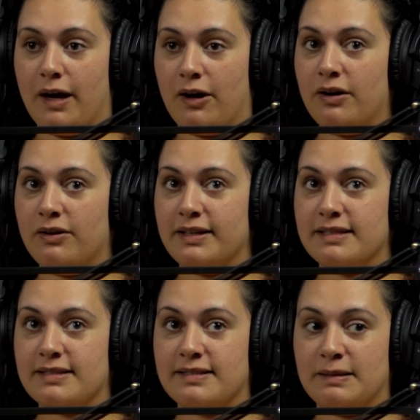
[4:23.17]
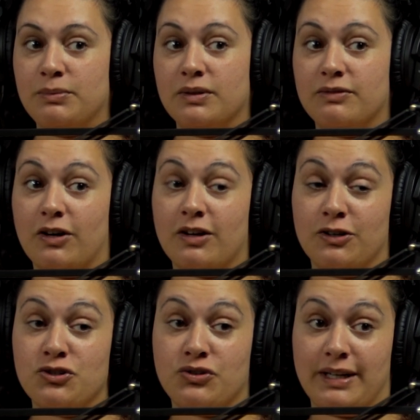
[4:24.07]
Ararat is a symbol of our
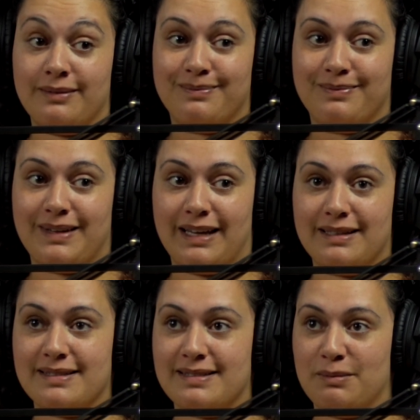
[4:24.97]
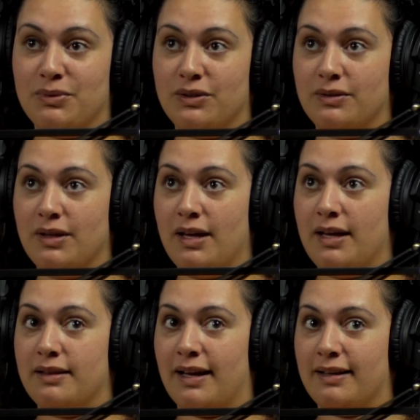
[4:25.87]
country, and it's a symbol
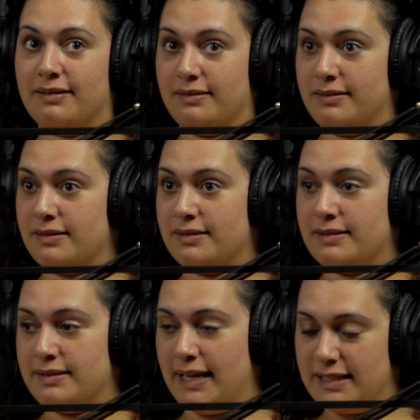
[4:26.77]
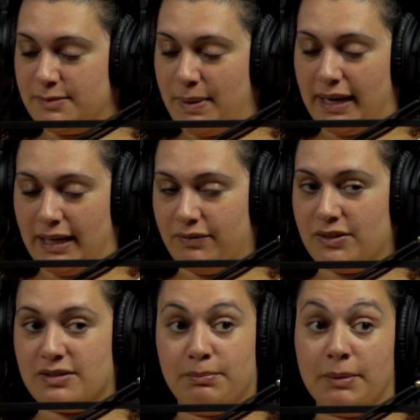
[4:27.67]
that dates back even
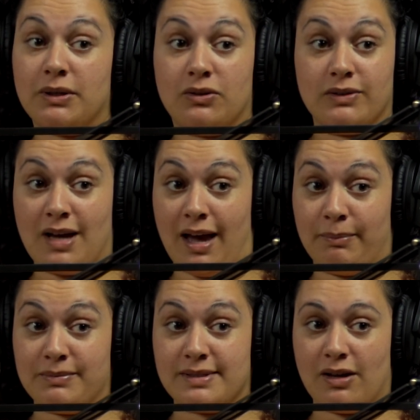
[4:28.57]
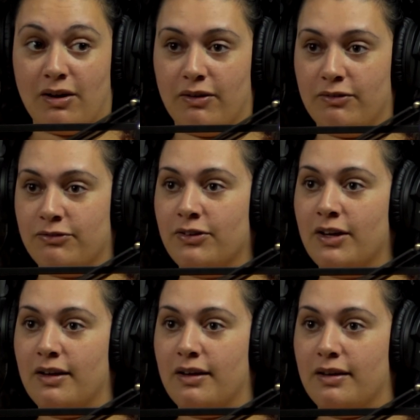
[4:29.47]
to biblical times of
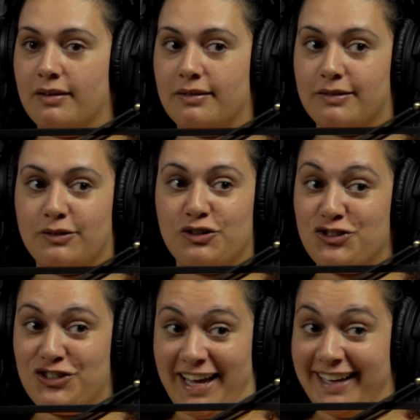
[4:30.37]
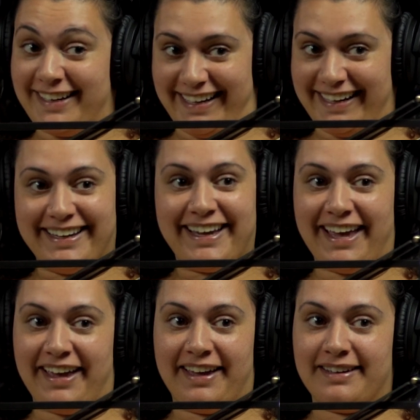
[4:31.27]
Christianity
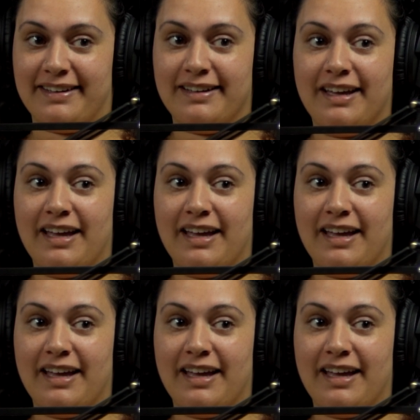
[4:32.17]
and